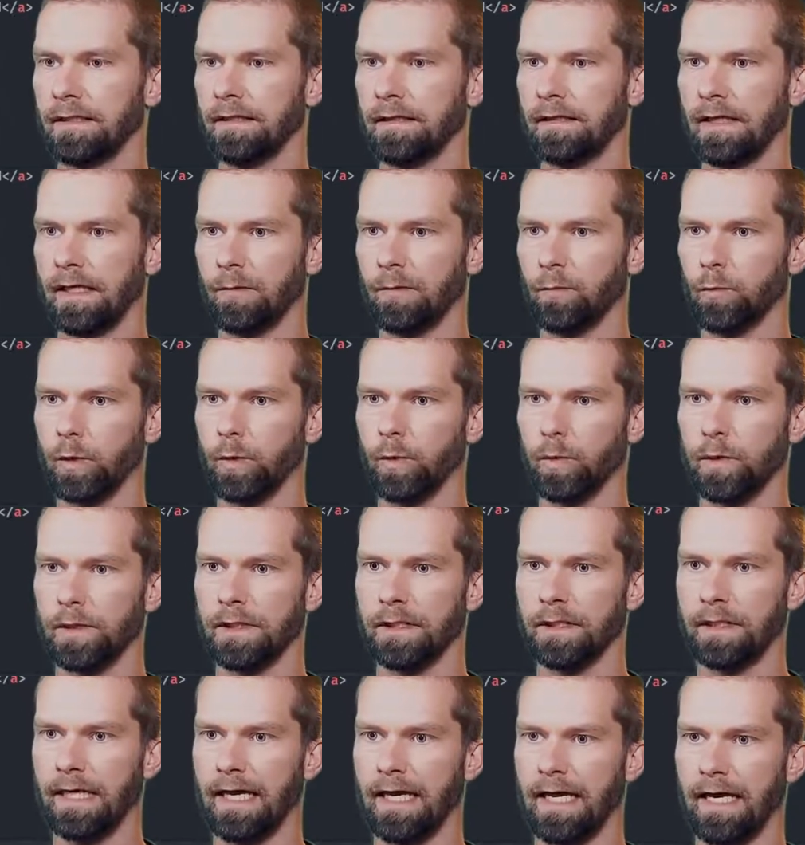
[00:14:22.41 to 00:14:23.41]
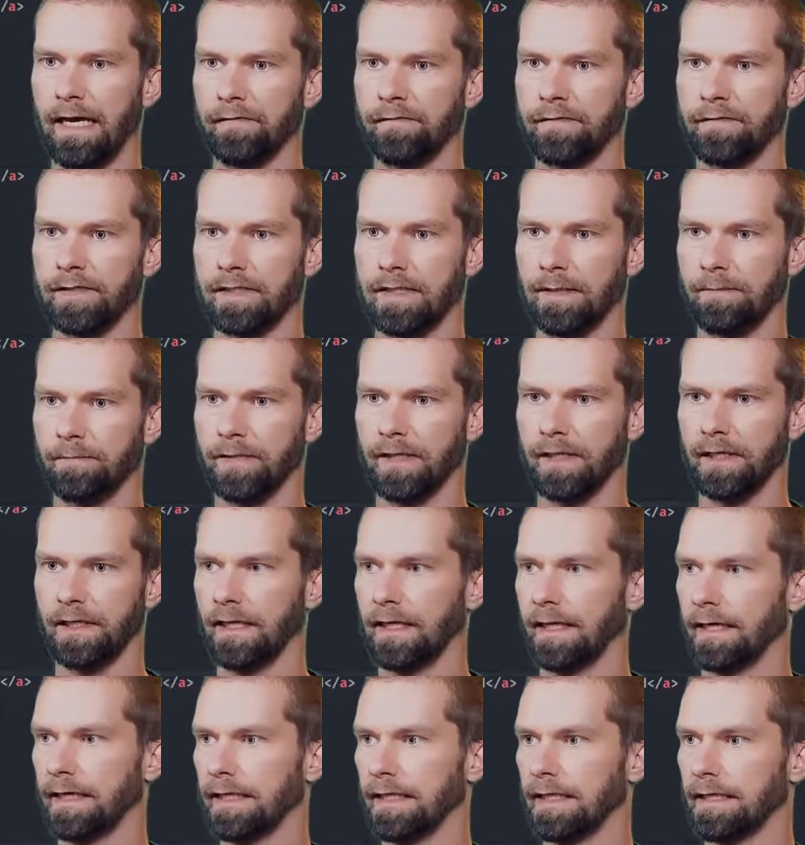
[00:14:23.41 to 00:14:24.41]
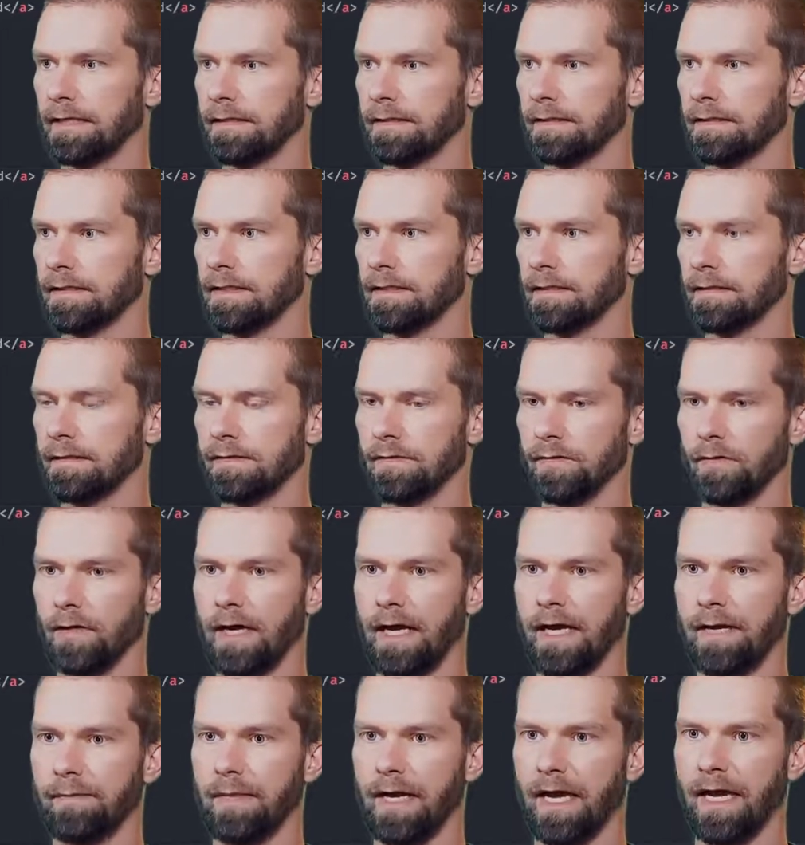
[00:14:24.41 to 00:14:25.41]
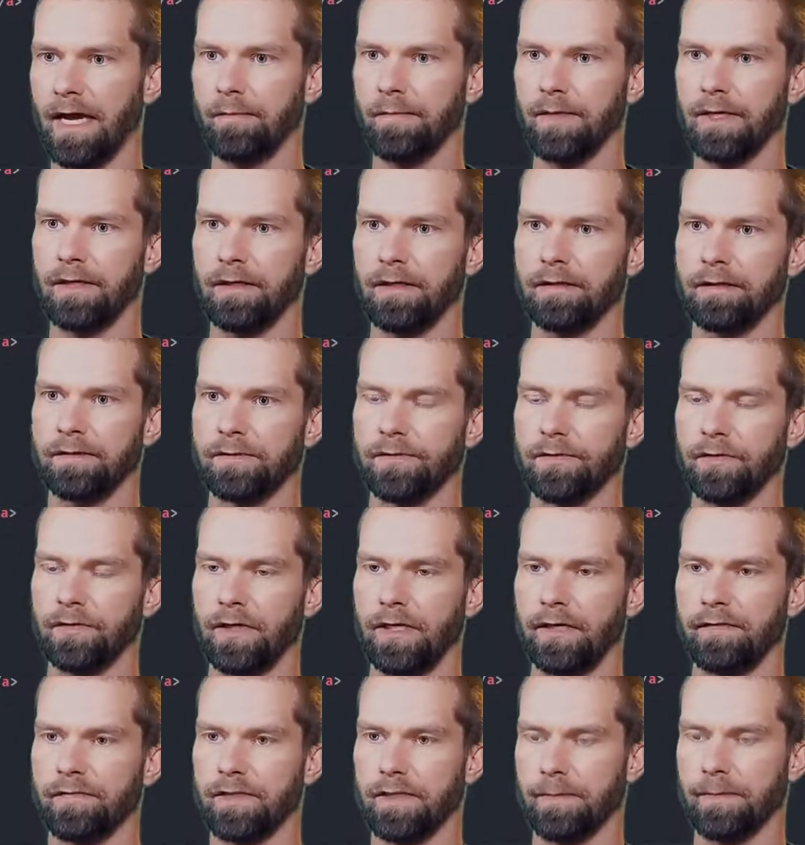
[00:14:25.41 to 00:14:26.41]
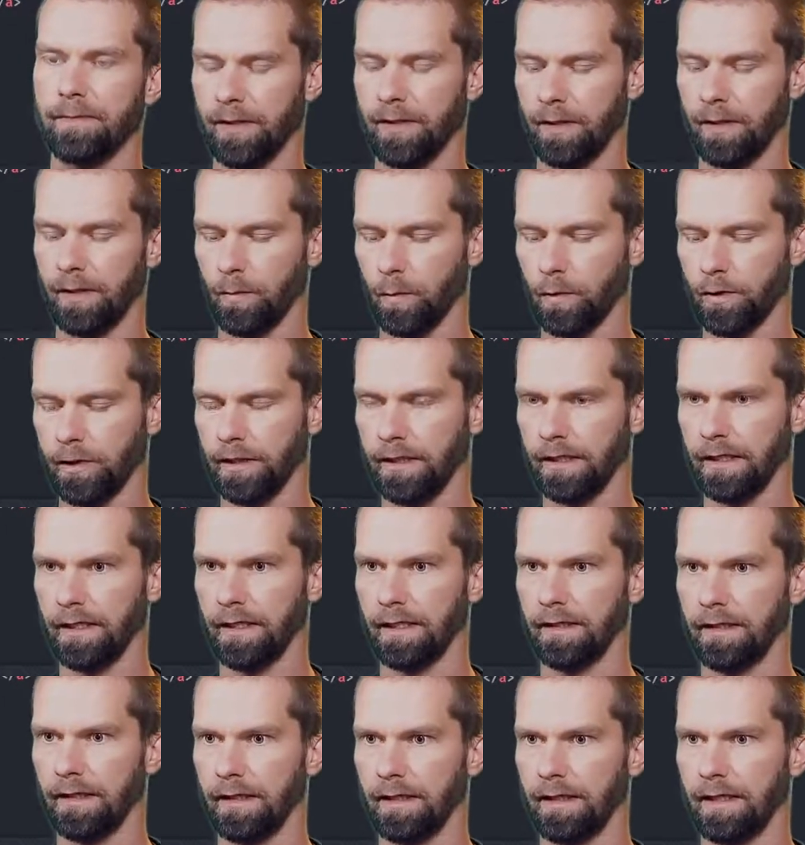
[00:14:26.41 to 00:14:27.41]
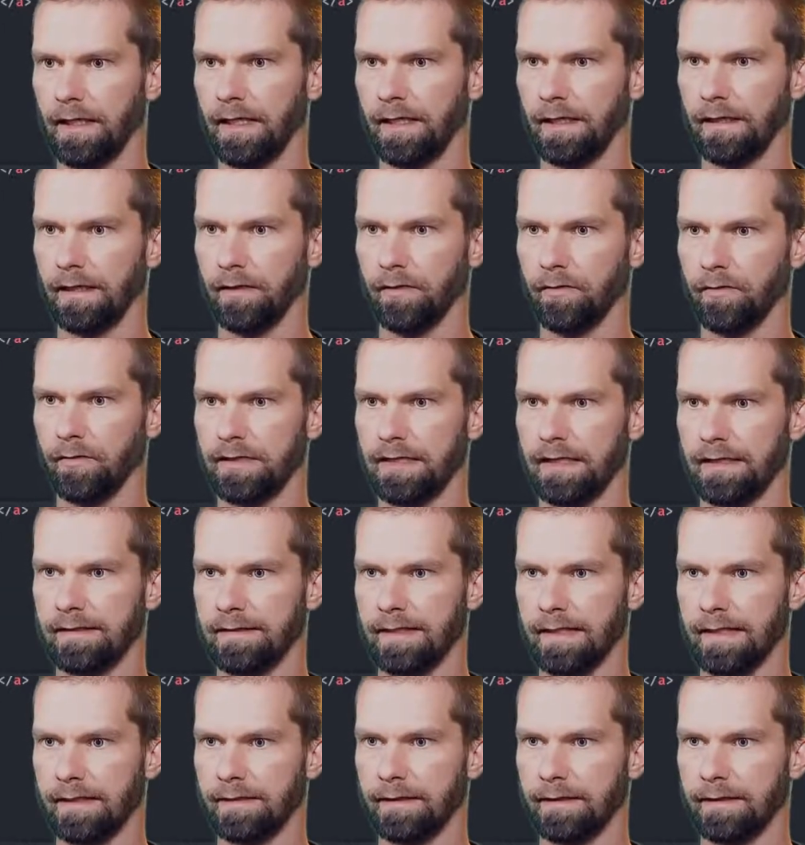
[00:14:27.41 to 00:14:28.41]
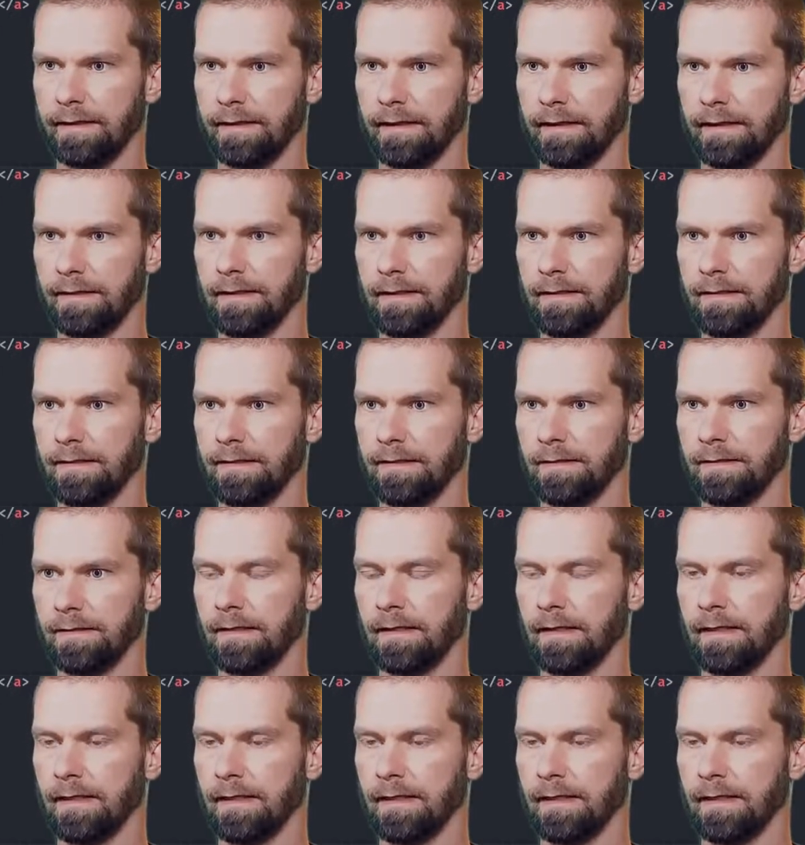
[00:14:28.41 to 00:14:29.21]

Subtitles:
Then we will have something like this here. So I'm aiming to have something working that looks exactly like this.